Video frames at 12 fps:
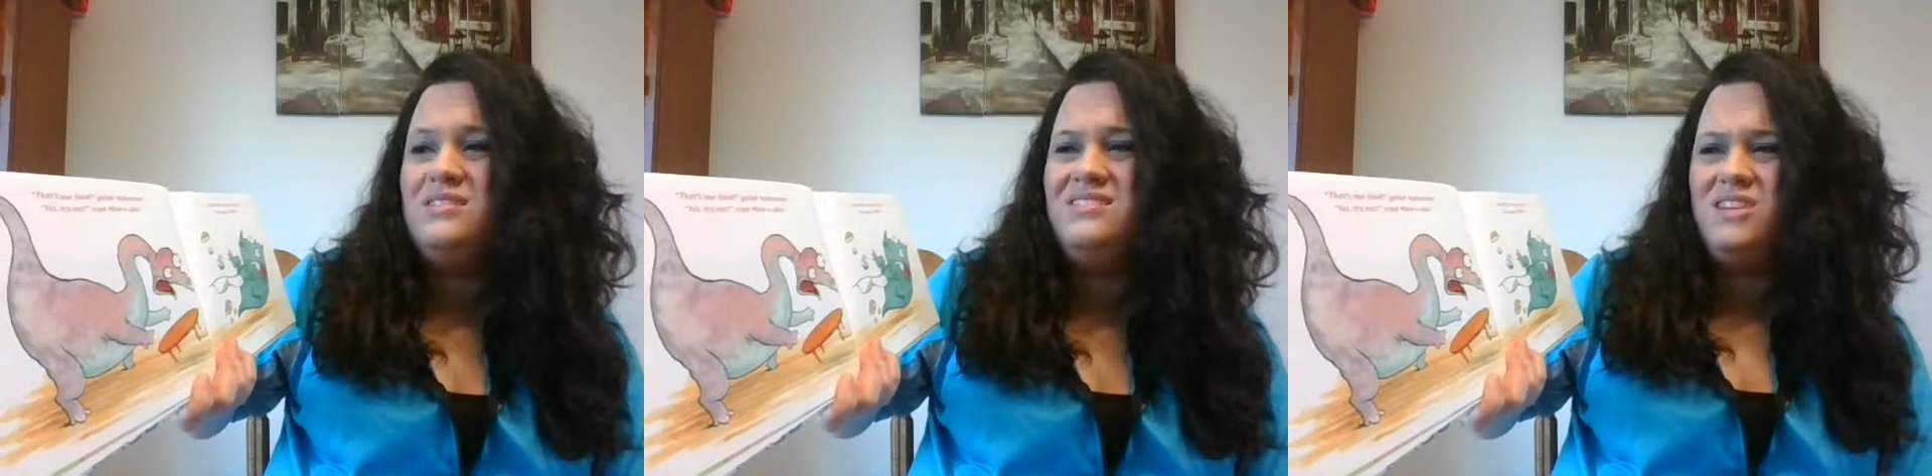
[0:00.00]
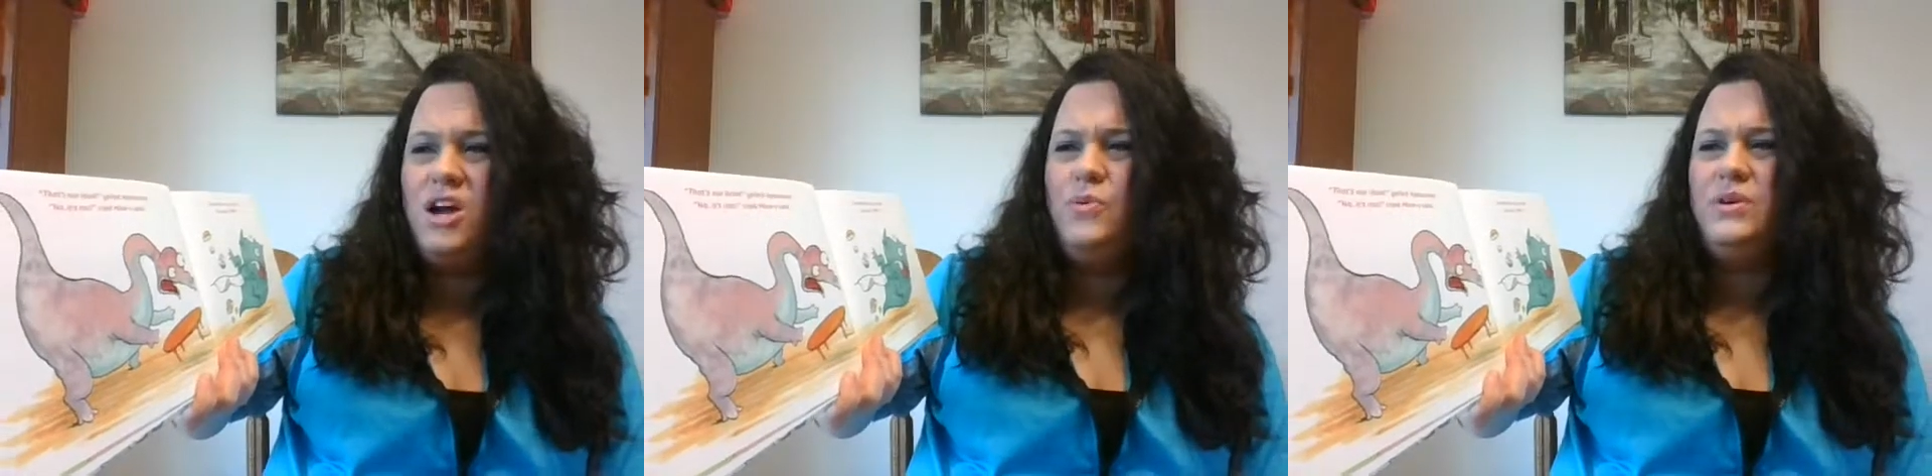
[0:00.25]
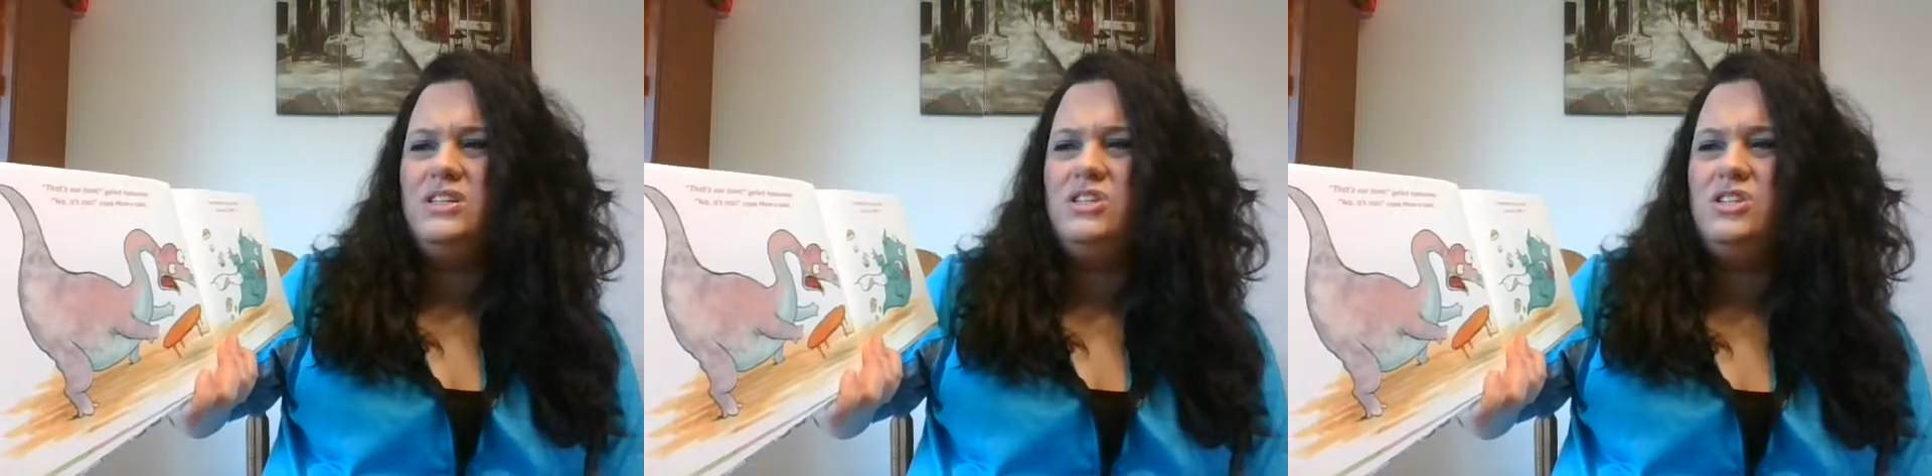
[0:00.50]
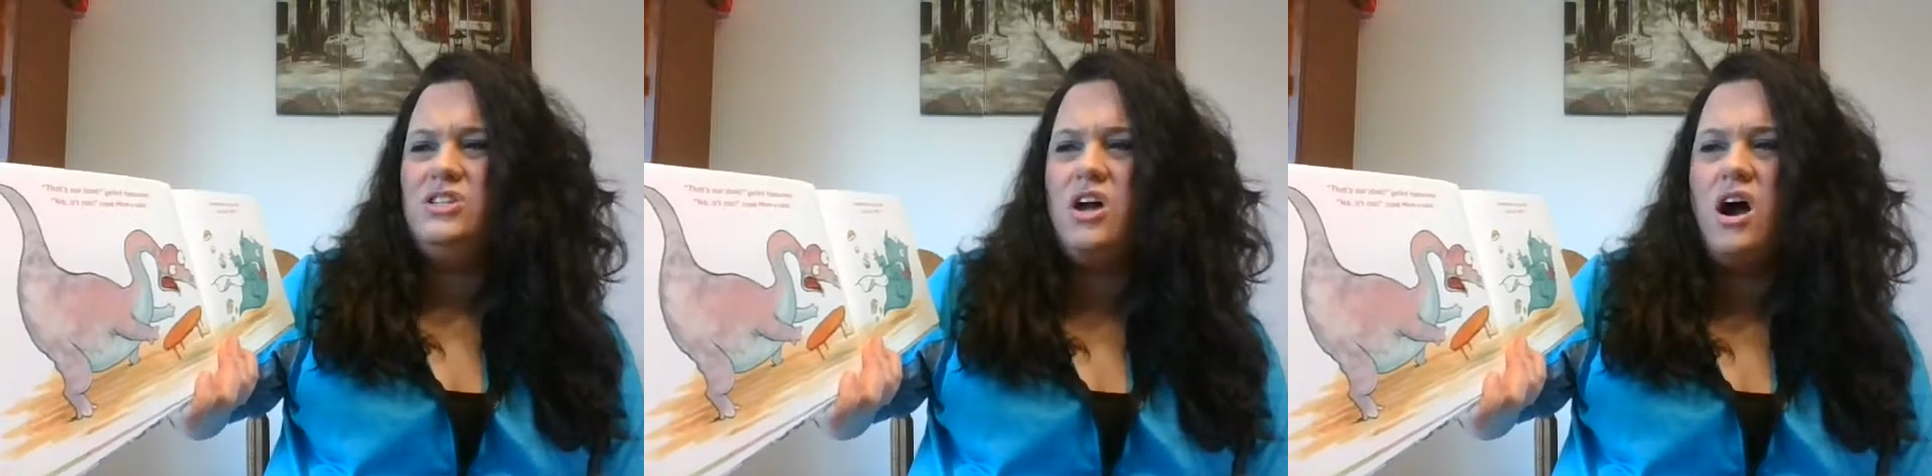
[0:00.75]
No, it's
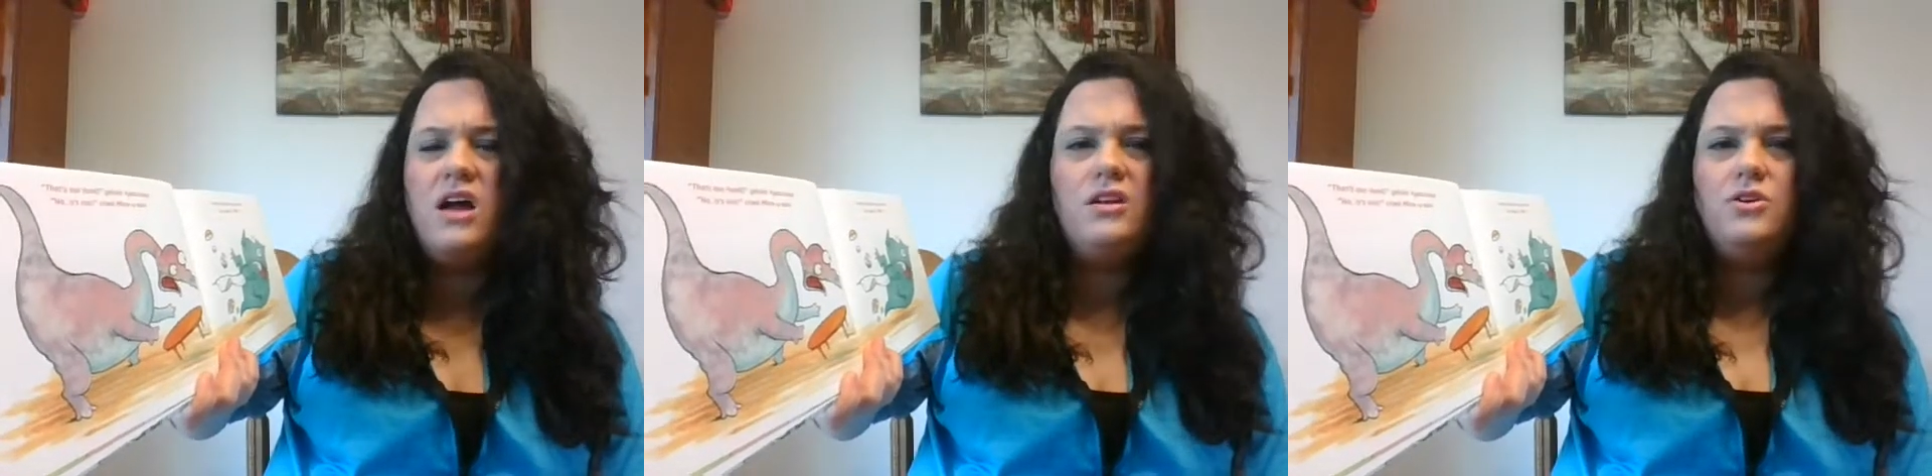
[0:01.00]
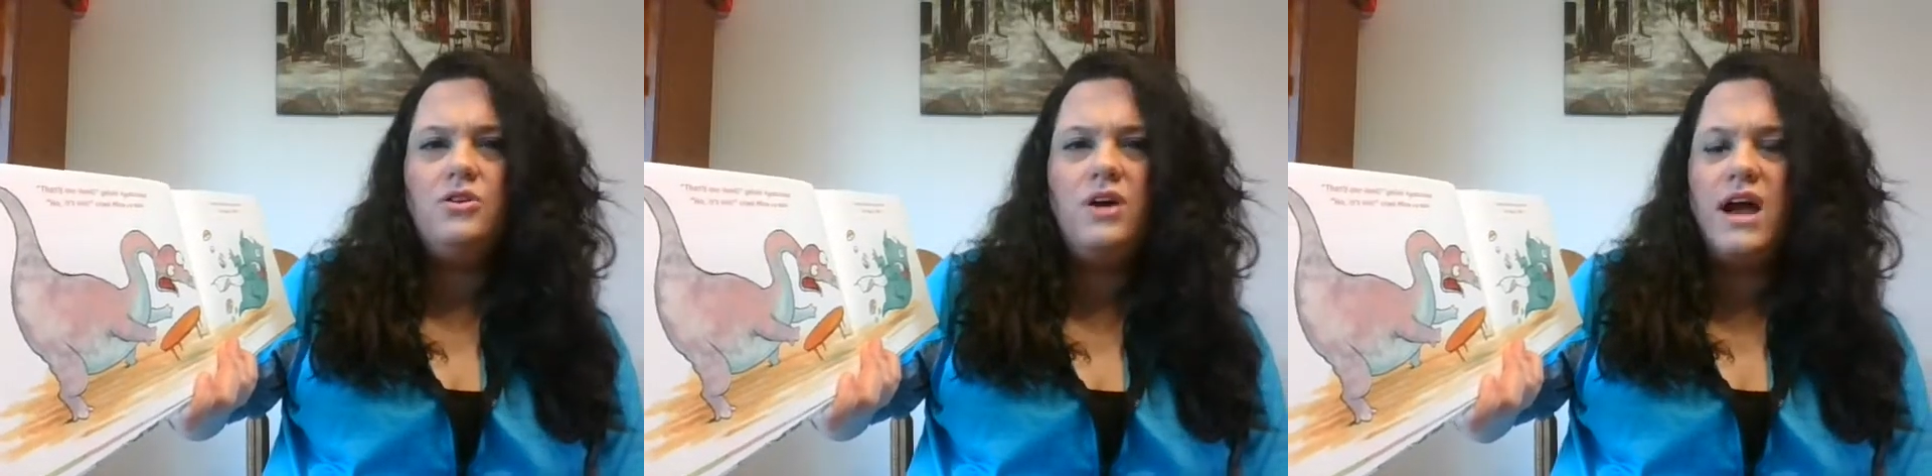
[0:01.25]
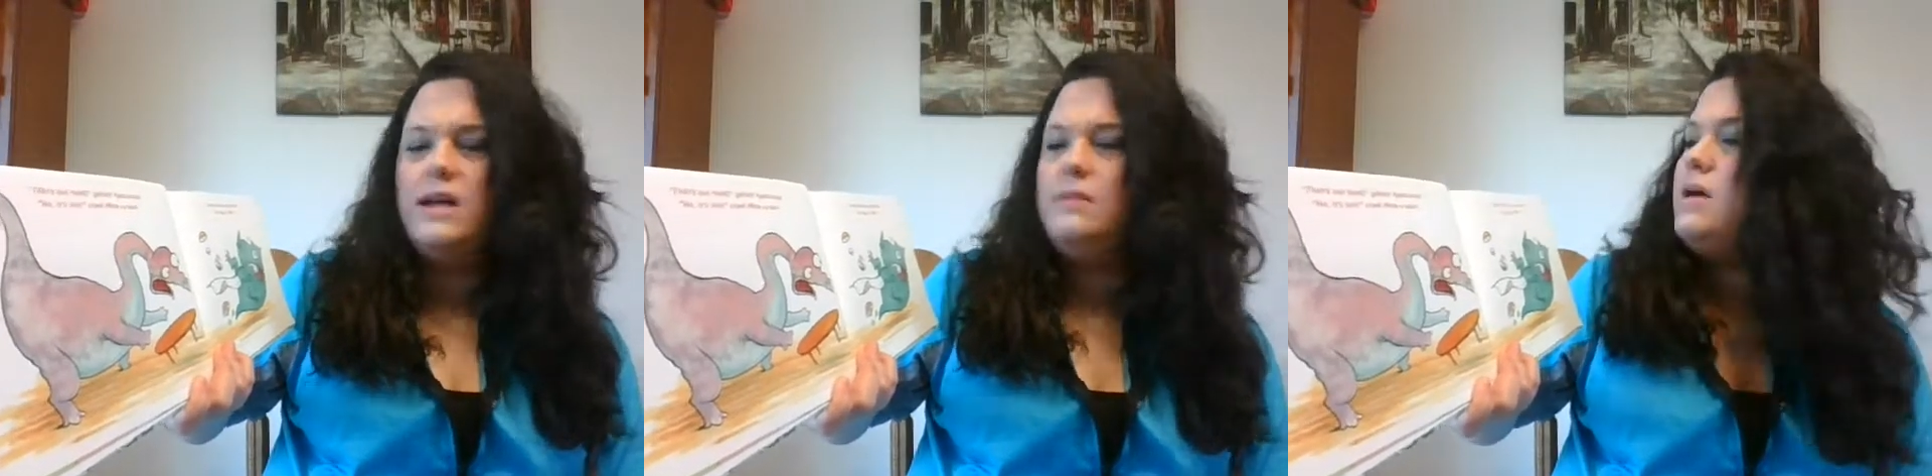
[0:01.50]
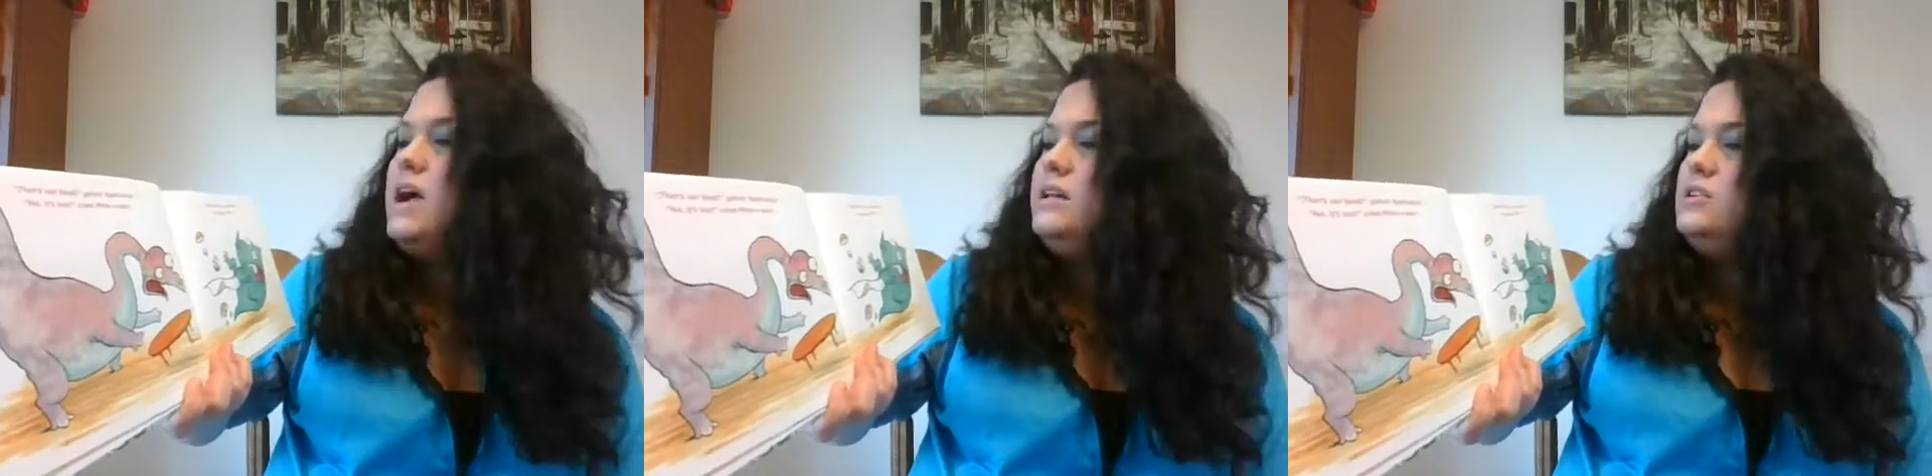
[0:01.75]
not, cried
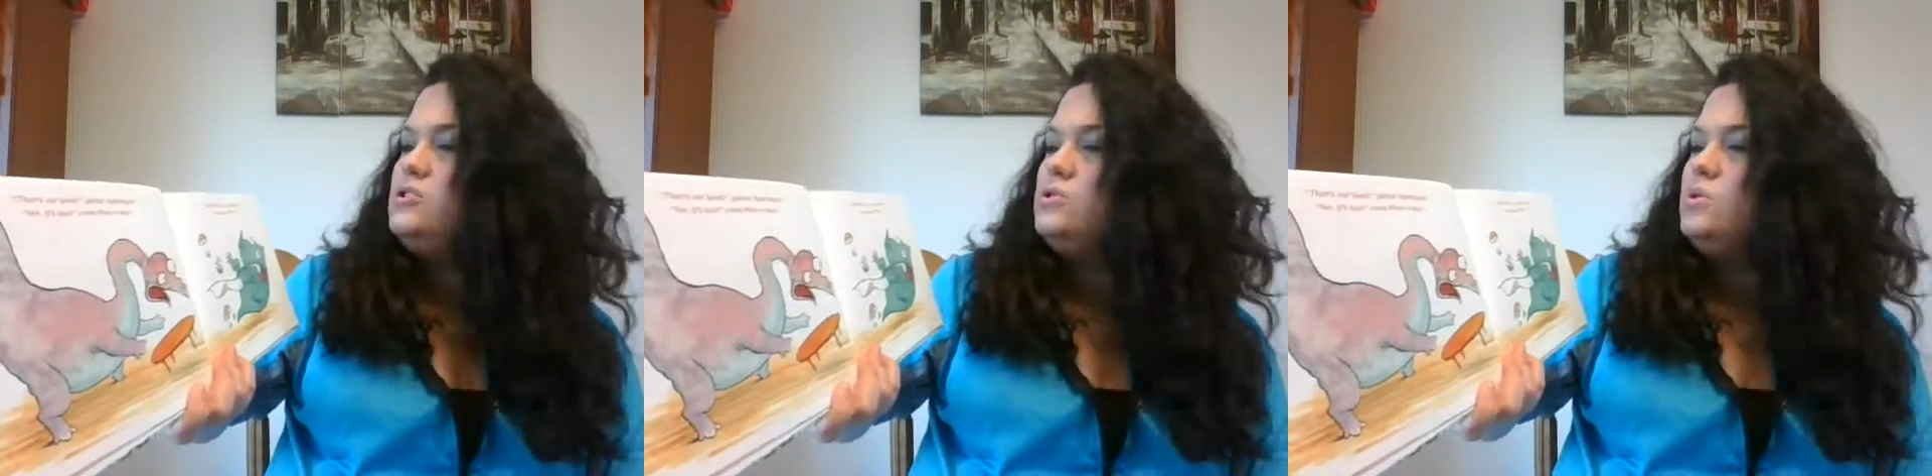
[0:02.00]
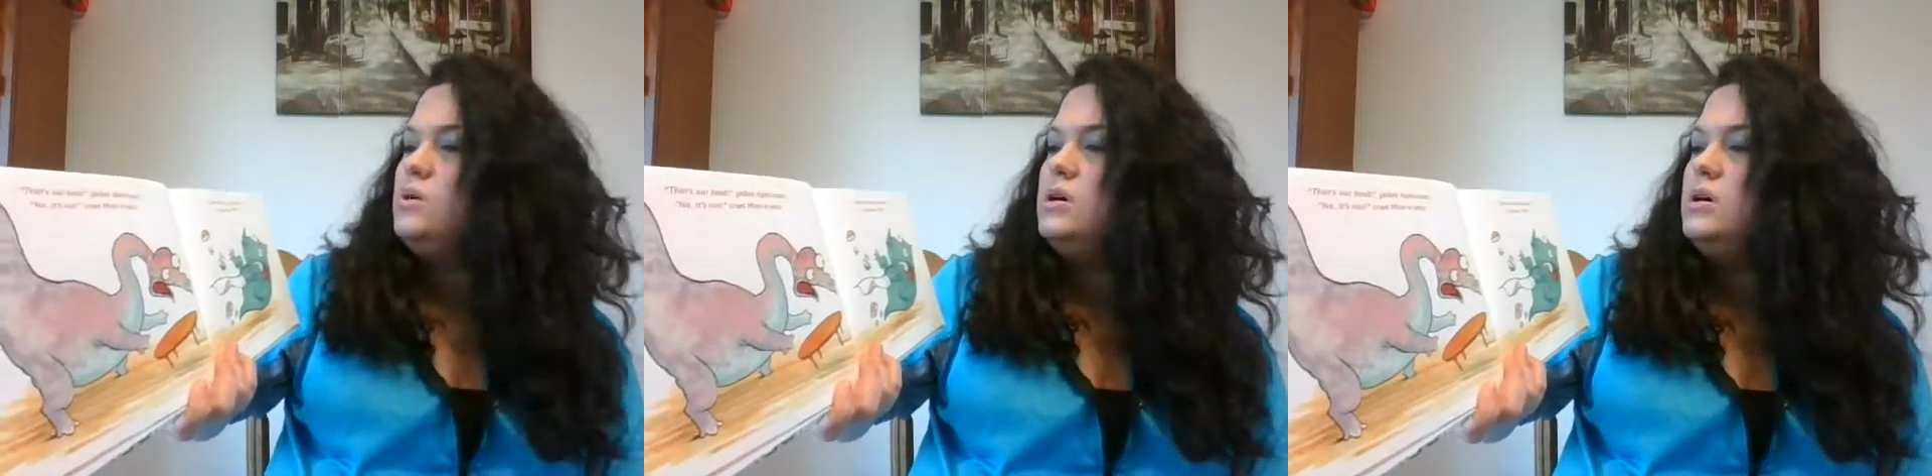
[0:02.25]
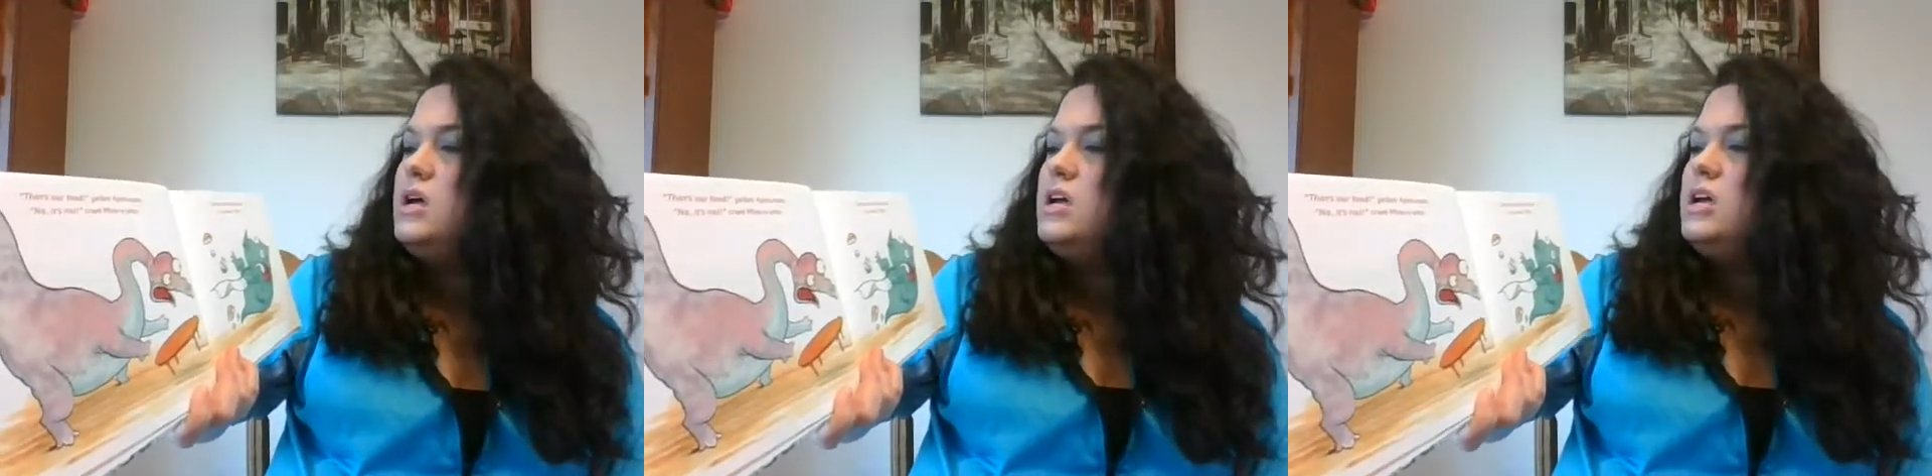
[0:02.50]
Mine-o-saur,